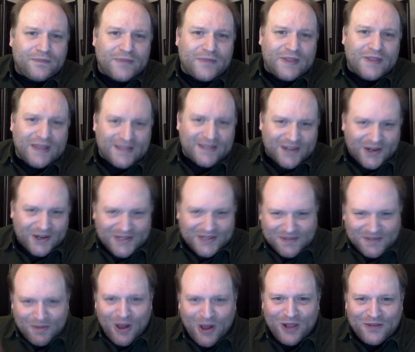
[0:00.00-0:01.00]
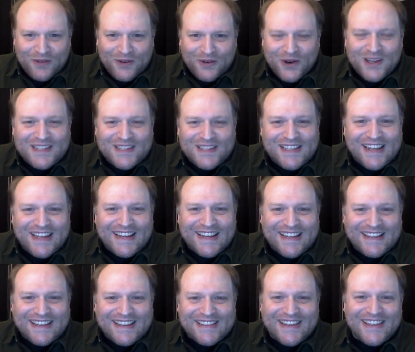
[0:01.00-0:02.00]
They start small, of course, so
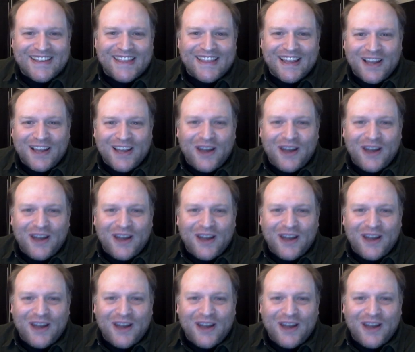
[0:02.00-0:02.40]
you think,